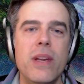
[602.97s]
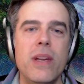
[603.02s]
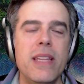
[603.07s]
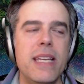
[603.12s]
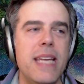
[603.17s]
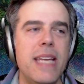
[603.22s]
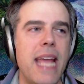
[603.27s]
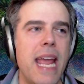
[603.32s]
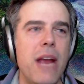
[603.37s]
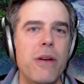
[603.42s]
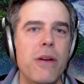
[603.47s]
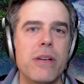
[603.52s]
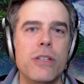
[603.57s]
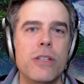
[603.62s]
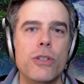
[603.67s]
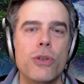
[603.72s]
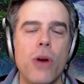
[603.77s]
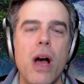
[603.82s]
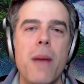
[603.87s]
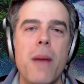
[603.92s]
of the inherent
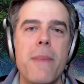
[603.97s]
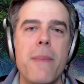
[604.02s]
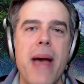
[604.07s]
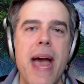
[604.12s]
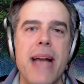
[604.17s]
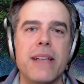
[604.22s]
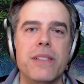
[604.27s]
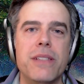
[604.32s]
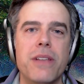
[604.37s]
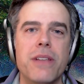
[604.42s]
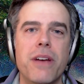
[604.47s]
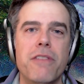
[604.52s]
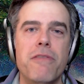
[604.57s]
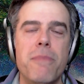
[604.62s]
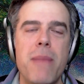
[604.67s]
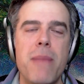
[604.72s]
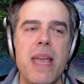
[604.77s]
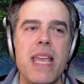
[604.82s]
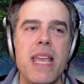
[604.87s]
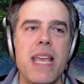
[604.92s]
drawbacks of
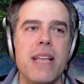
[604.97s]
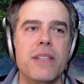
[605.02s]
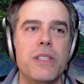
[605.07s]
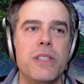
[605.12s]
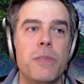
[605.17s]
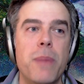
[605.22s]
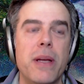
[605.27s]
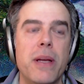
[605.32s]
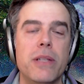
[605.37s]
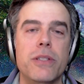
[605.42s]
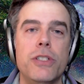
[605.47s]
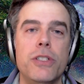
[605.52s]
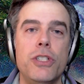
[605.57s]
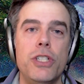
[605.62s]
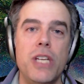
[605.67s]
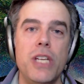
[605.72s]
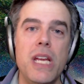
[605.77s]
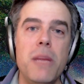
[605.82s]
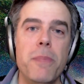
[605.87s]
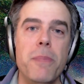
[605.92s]
making spells
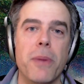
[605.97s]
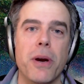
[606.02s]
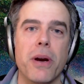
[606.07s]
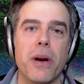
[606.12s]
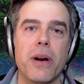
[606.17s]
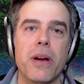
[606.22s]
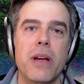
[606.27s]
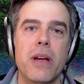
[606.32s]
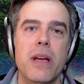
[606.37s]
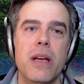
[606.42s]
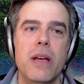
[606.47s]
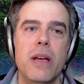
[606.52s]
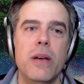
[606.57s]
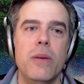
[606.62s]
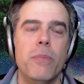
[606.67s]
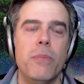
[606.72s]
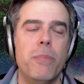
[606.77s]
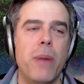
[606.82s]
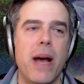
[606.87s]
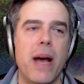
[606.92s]
cheaper
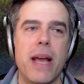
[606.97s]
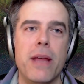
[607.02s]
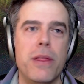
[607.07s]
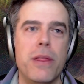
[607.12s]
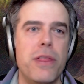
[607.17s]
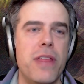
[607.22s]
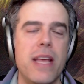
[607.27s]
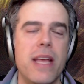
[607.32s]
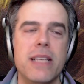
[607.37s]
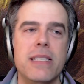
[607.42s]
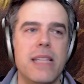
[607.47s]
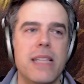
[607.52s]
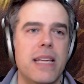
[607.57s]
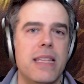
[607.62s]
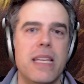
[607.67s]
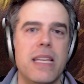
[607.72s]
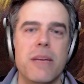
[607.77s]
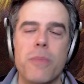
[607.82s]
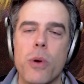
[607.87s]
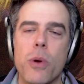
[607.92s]
by things like
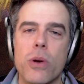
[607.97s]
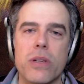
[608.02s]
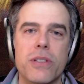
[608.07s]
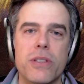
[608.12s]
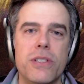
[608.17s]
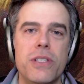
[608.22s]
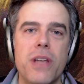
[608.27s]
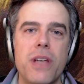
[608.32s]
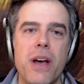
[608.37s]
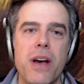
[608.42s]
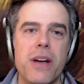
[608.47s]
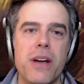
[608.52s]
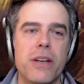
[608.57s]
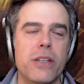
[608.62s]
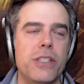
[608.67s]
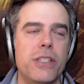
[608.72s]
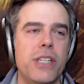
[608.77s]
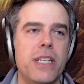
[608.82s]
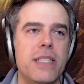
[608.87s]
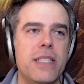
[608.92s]
the Immortal Sun or
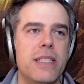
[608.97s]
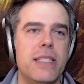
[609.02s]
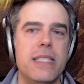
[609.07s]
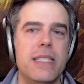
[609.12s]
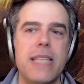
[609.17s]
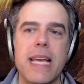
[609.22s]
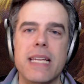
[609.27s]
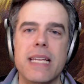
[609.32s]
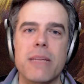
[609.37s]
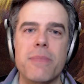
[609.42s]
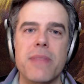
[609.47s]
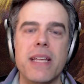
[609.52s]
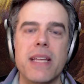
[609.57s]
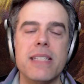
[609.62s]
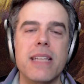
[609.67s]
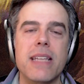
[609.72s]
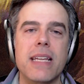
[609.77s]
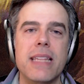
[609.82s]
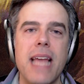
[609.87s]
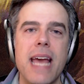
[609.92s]
Jace's Sanctum,
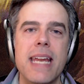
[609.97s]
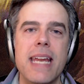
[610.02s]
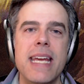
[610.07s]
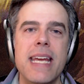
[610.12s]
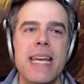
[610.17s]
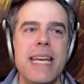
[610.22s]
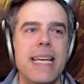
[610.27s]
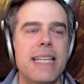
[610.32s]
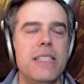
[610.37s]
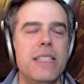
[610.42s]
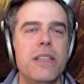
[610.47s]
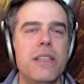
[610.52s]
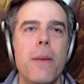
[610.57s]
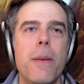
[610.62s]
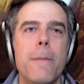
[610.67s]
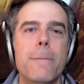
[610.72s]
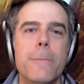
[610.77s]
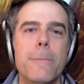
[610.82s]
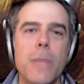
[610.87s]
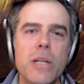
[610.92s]
things like that, is
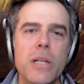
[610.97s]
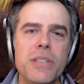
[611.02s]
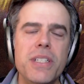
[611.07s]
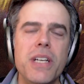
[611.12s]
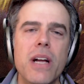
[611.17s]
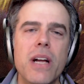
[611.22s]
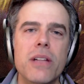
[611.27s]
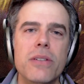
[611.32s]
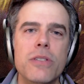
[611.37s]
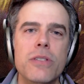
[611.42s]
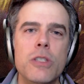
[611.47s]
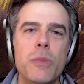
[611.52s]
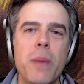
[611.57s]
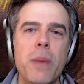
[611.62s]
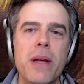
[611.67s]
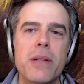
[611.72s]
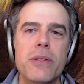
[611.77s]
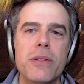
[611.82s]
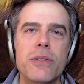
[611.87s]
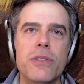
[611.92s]
multicolored
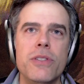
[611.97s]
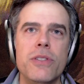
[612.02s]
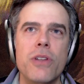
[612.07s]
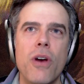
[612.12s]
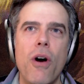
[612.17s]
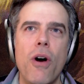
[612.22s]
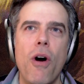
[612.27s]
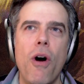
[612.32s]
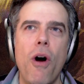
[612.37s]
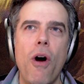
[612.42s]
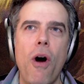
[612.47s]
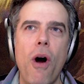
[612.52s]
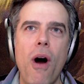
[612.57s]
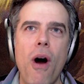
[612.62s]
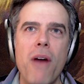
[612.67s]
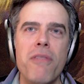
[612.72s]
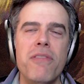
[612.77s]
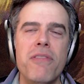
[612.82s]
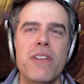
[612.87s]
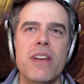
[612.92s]
spells
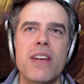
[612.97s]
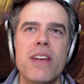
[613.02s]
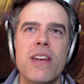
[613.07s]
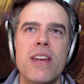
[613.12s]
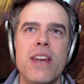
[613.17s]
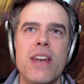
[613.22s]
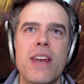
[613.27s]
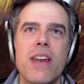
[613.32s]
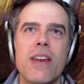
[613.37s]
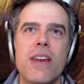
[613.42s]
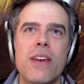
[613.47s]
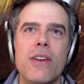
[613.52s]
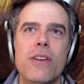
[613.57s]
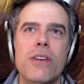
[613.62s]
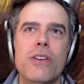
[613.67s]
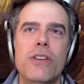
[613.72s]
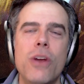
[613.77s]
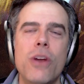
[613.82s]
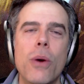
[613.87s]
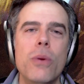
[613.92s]
often
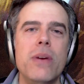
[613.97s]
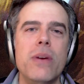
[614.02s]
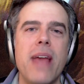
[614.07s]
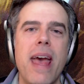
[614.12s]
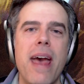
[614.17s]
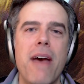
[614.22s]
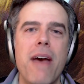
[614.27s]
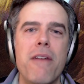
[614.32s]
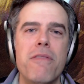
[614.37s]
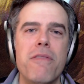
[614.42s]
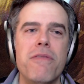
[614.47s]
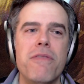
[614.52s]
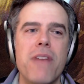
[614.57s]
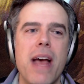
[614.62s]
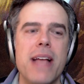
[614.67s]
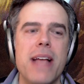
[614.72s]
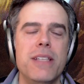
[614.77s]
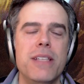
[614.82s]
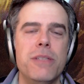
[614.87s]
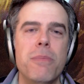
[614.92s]
don't have
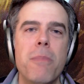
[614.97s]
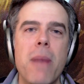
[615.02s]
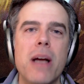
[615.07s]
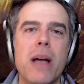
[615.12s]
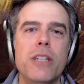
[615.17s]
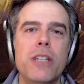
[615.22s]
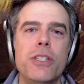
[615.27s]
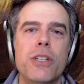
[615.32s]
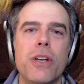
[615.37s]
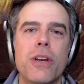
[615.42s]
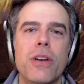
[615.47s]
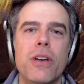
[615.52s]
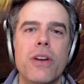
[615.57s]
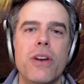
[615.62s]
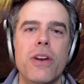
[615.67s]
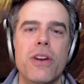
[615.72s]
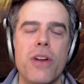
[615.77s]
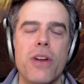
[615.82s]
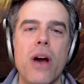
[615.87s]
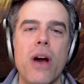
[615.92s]
as much
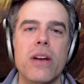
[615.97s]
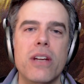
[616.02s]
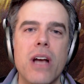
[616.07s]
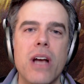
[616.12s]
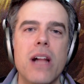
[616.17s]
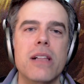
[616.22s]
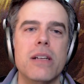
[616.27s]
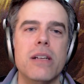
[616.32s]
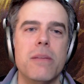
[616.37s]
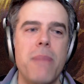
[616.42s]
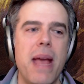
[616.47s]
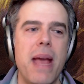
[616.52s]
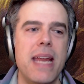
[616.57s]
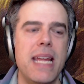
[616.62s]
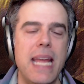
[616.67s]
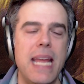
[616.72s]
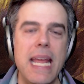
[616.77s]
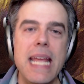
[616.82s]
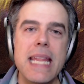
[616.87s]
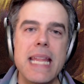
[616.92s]
non-colored
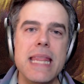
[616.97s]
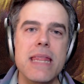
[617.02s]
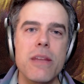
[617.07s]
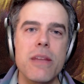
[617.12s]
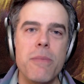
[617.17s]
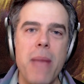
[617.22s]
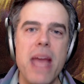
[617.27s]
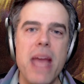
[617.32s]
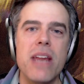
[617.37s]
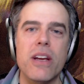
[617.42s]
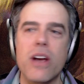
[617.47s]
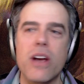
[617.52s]
mana in their mana